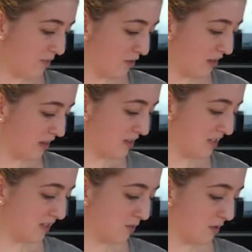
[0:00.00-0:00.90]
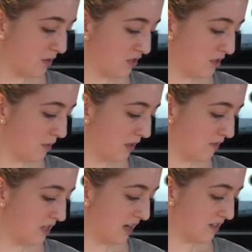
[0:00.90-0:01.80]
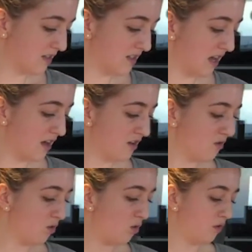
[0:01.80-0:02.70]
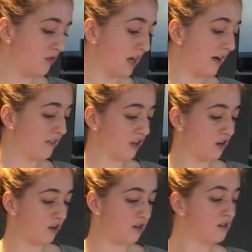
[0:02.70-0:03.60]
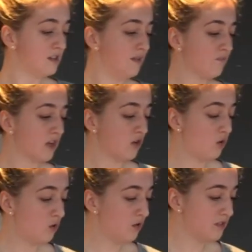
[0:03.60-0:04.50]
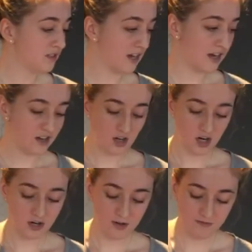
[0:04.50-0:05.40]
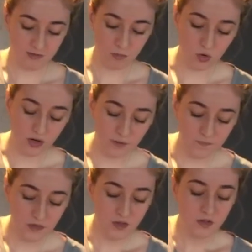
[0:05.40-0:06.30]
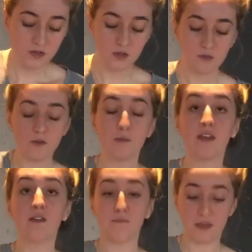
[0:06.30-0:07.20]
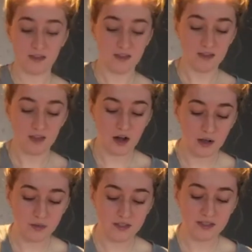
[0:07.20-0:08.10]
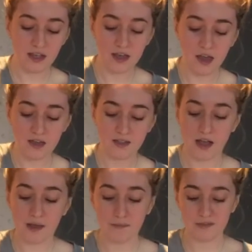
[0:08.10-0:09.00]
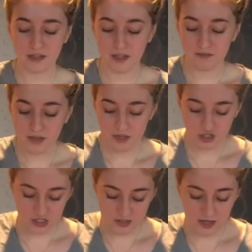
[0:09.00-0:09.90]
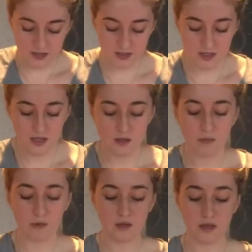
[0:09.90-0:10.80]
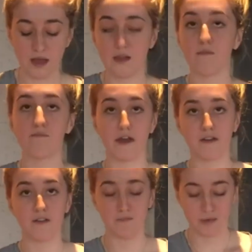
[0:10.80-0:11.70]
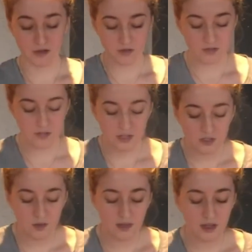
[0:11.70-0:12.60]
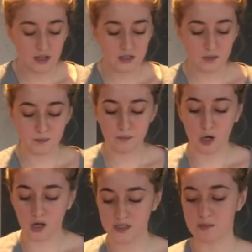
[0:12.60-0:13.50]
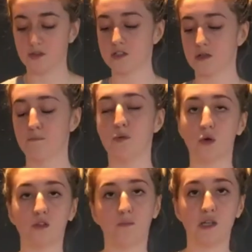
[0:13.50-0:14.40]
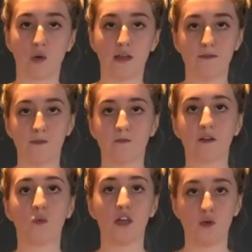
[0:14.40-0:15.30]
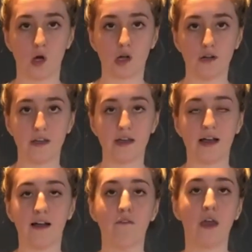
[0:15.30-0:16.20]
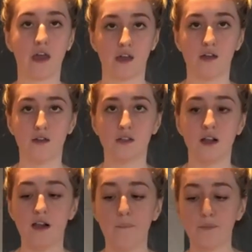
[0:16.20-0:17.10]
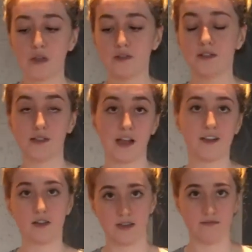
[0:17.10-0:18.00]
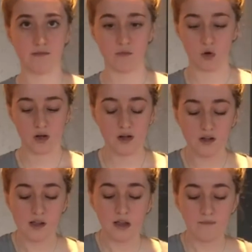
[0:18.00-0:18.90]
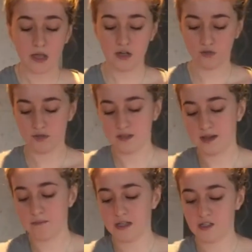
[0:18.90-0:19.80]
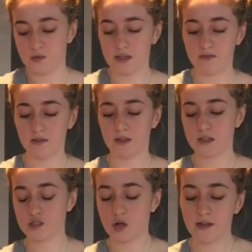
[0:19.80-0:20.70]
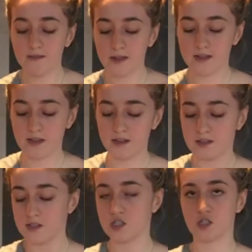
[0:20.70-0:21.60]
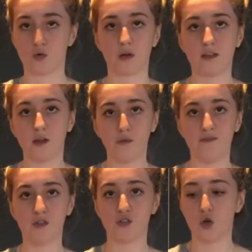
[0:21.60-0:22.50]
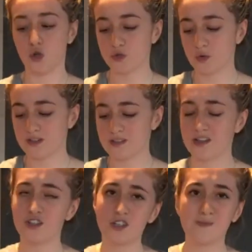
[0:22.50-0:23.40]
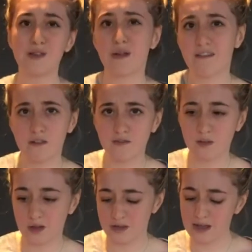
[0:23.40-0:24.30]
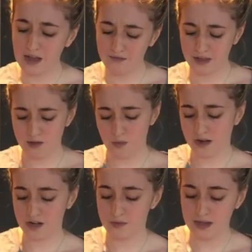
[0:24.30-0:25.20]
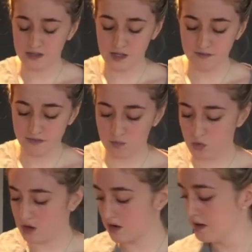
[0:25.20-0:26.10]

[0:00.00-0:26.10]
Claire says, one question I would love to ask is how do you hold having it all and hold desire, hunger for more? So for me, the big thing that I would say is I believe that it just gets to keep getting better and better. And so I think it's possible to both be grateful for what you already have and desire even more. I don't think that makes you even less grateful. I think that's a story that we've been told where it's like, just be grateful for what you have. Like, why are you asking for more?